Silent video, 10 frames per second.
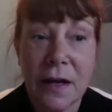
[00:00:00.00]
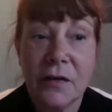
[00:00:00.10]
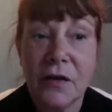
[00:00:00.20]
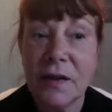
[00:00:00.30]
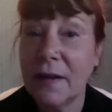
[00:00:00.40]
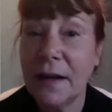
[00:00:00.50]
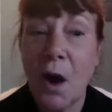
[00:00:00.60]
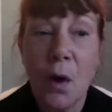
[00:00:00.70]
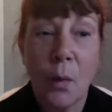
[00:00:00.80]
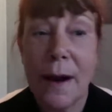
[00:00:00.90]
She said,
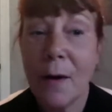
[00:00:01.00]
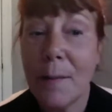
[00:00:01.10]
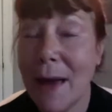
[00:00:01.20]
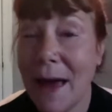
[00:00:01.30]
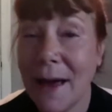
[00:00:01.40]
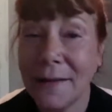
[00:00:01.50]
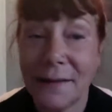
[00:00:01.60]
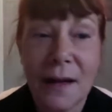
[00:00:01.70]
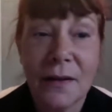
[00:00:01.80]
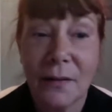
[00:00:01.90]
wear a
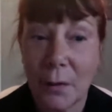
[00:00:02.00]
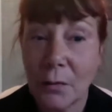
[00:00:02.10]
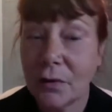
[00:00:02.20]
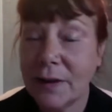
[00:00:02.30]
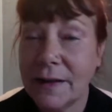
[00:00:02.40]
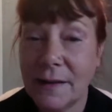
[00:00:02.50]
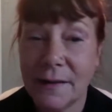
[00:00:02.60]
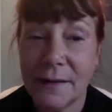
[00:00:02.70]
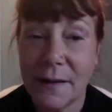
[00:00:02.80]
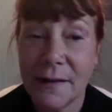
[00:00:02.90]
mask, socially
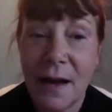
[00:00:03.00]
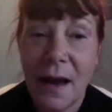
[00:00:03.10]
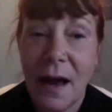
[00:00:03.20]
distance,